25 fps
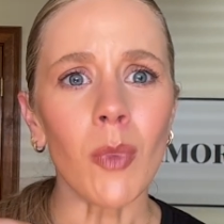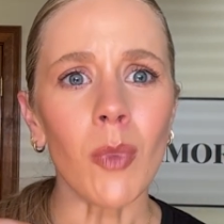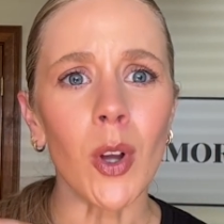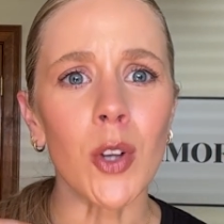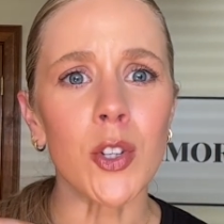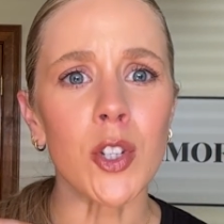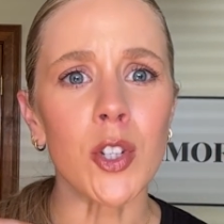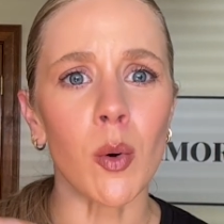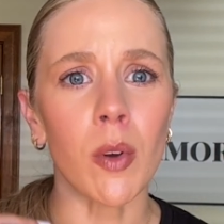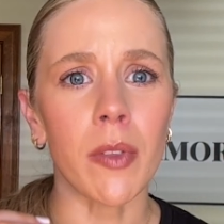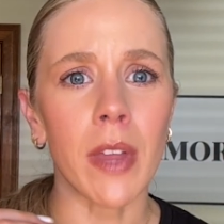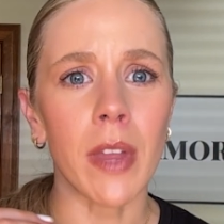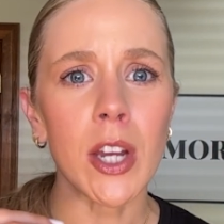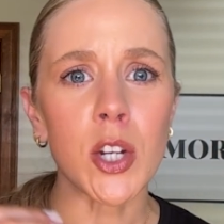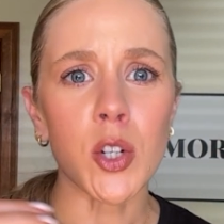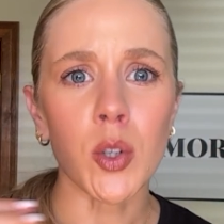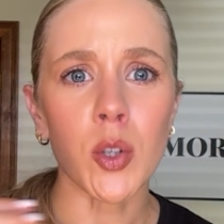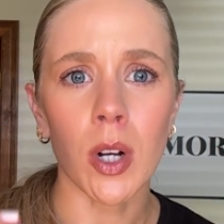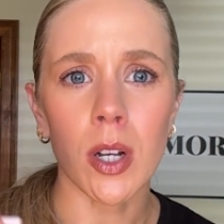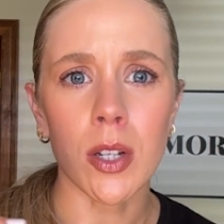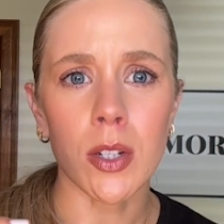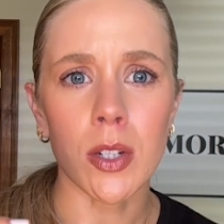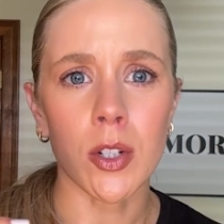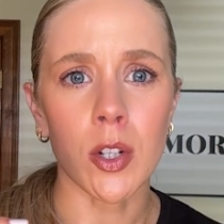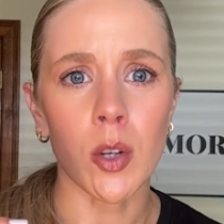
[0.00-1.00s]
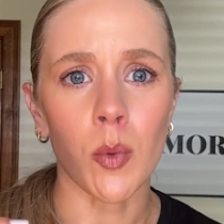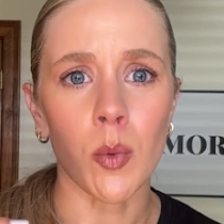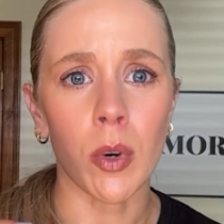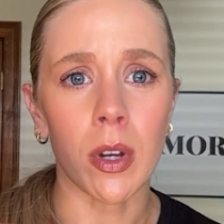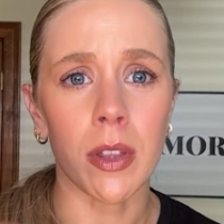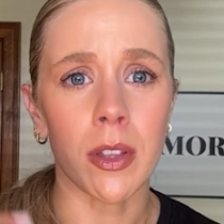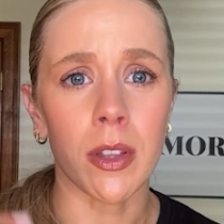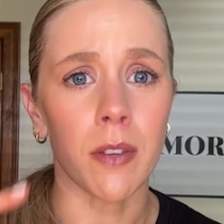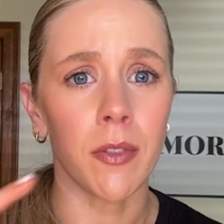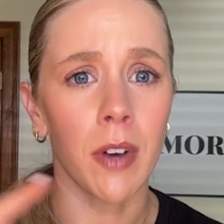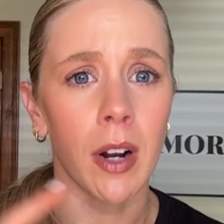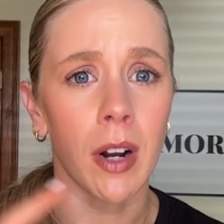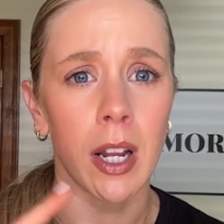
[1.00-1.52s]
So when they trust you with
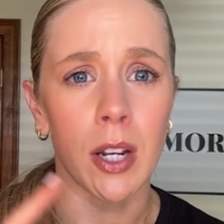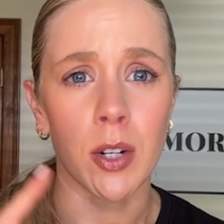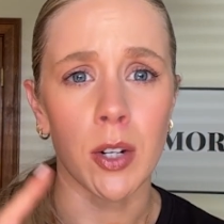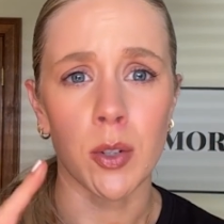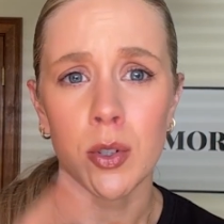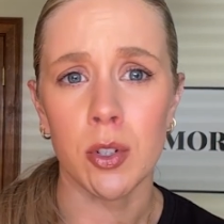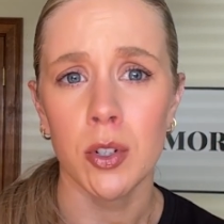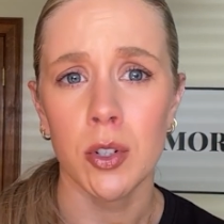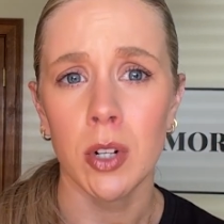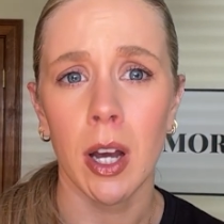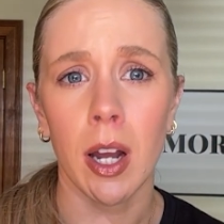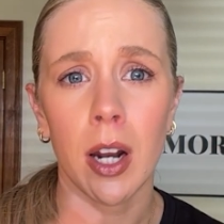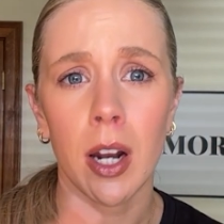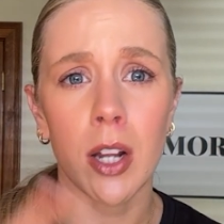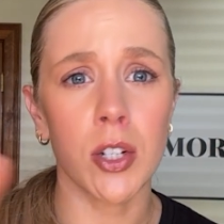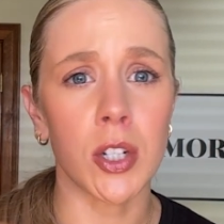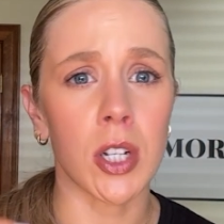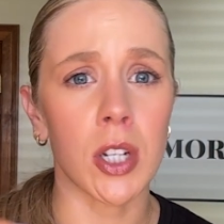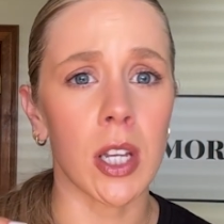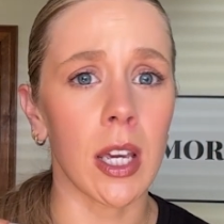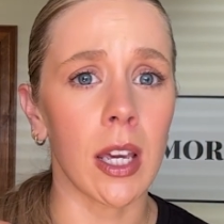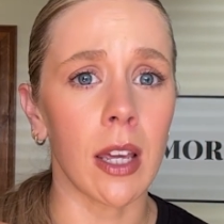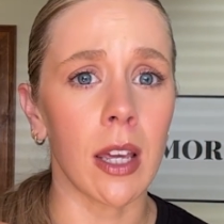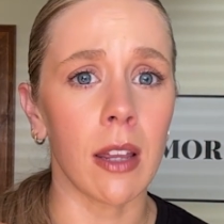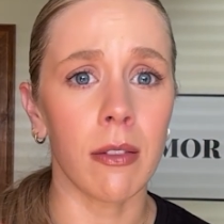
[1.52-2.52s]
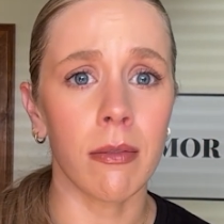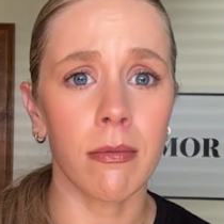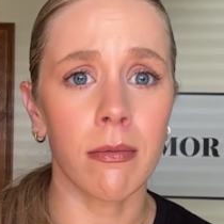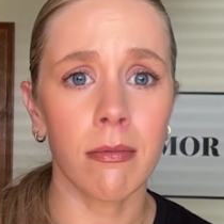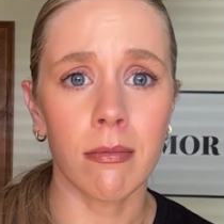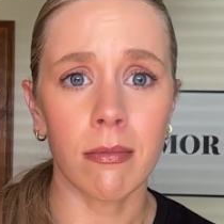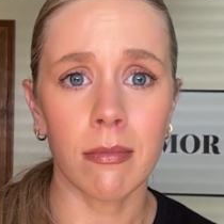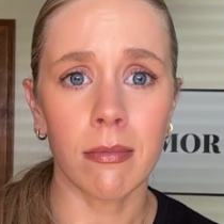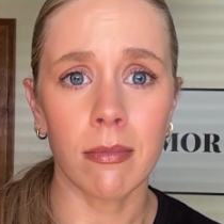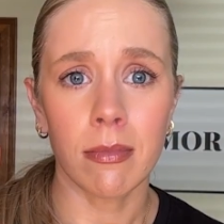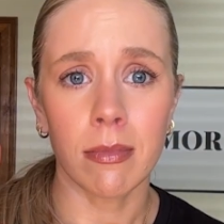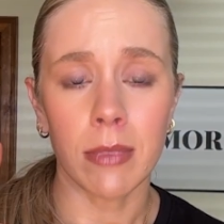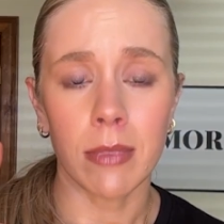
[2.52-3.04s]
their financial strategy,
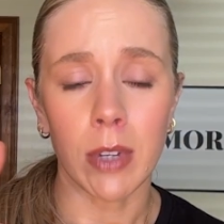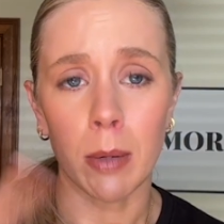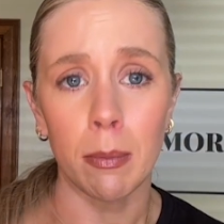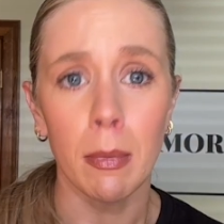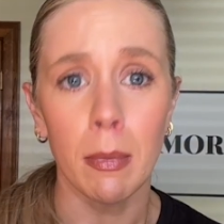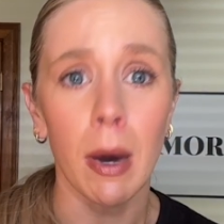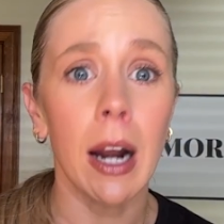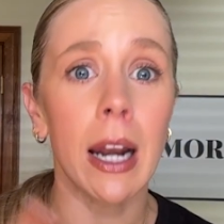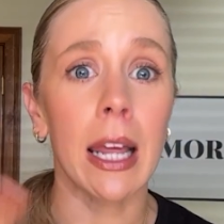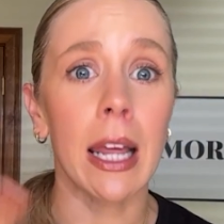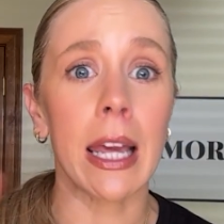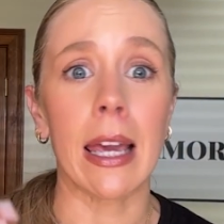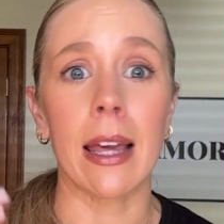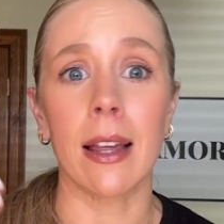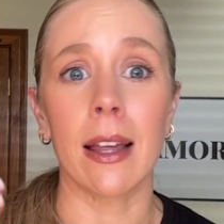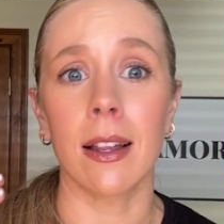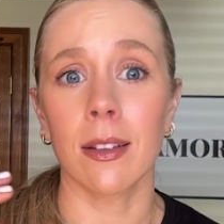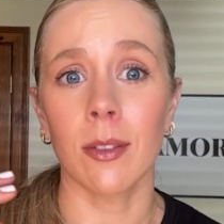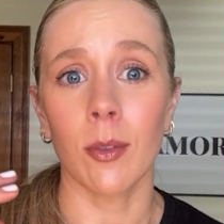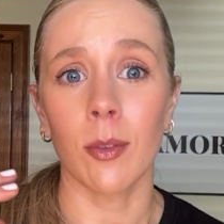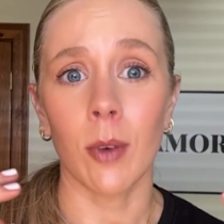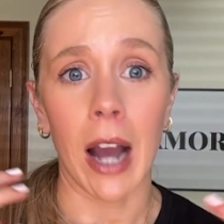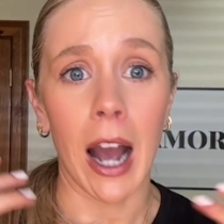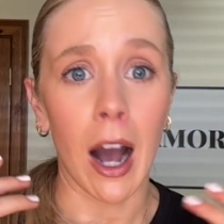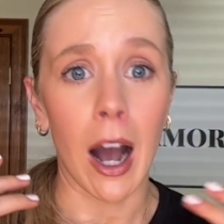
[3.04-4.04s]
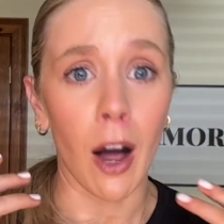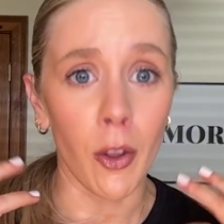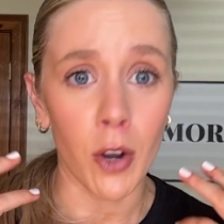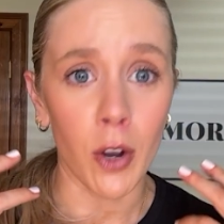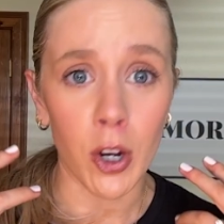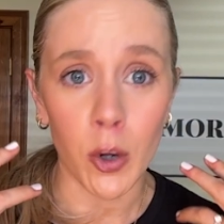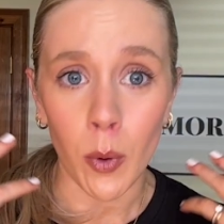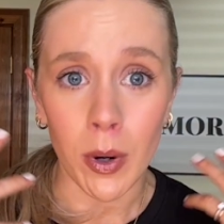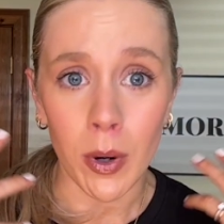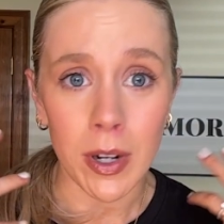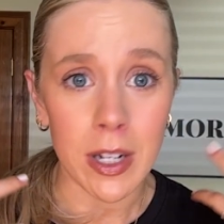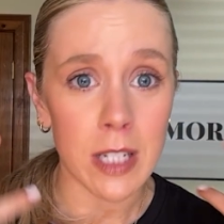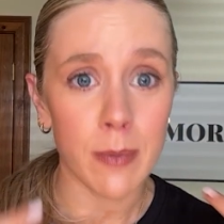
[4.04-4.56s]
their money, how they're
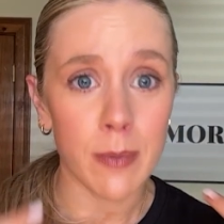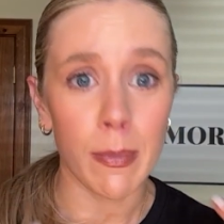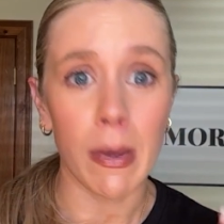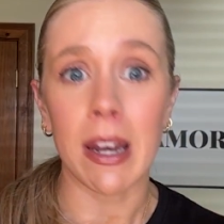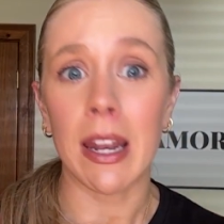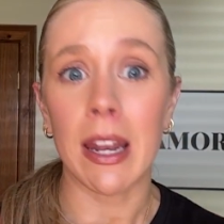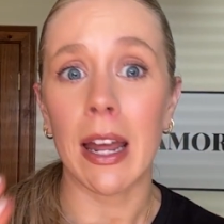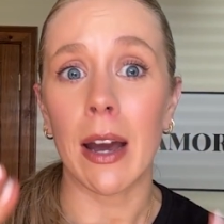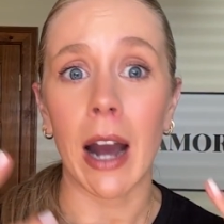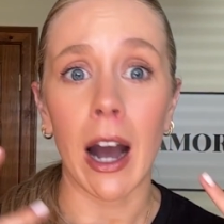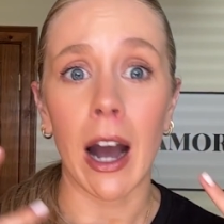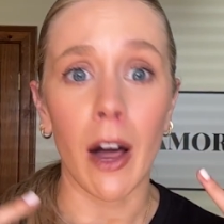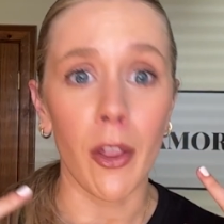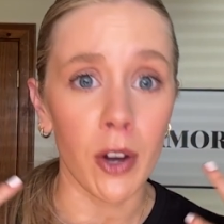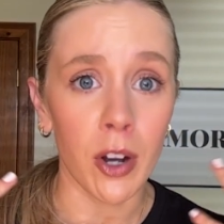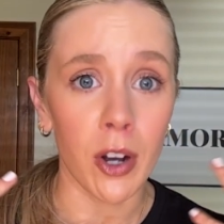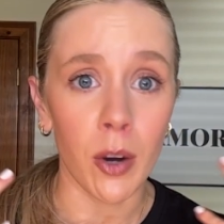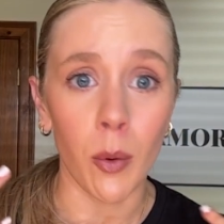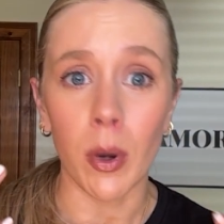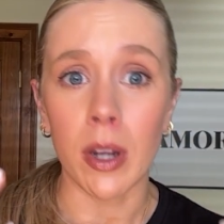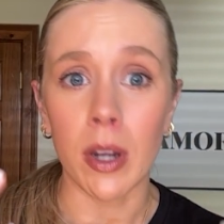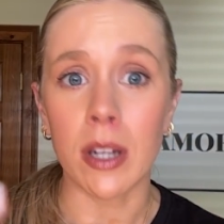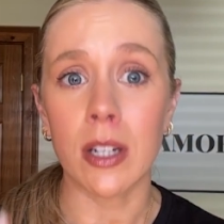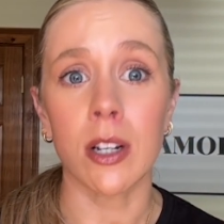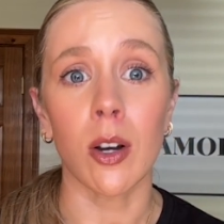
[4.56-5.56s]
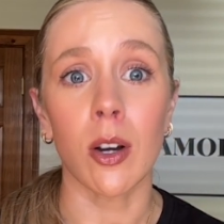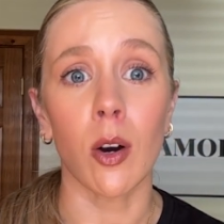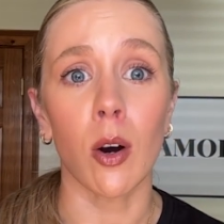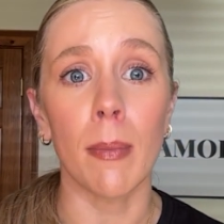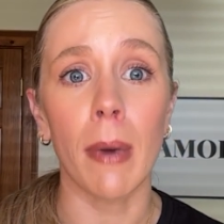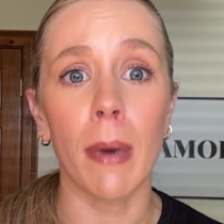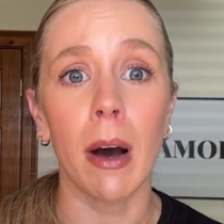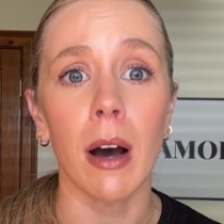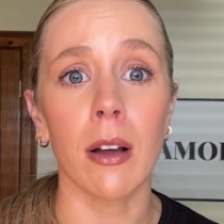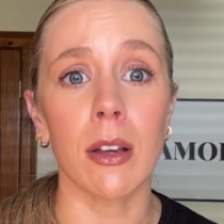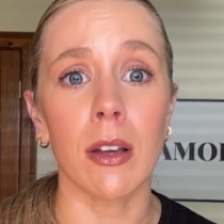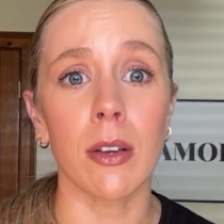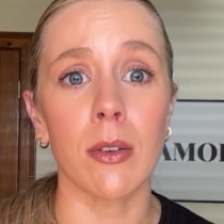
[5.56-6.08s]
going to spend it, how they're going to go
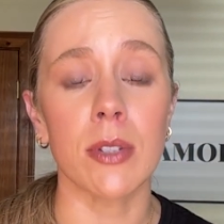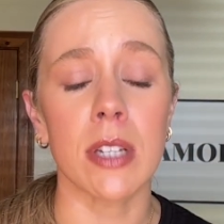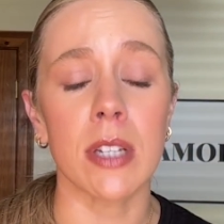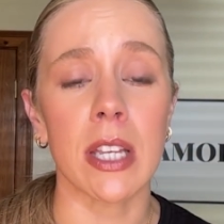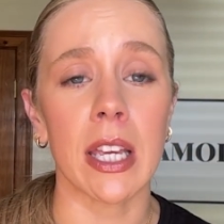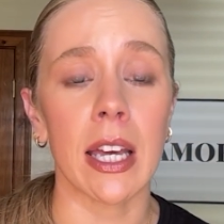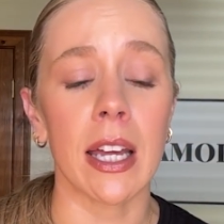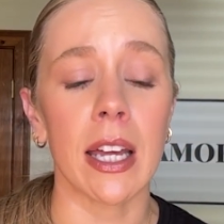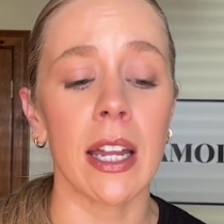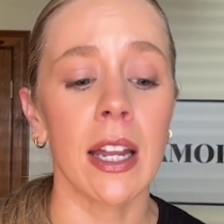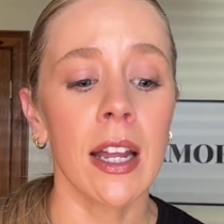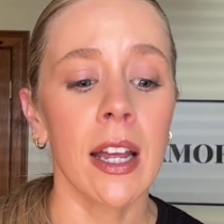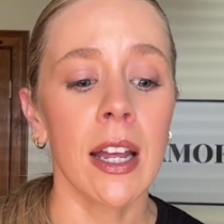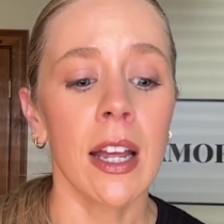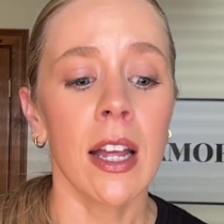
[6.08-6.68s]
about using it,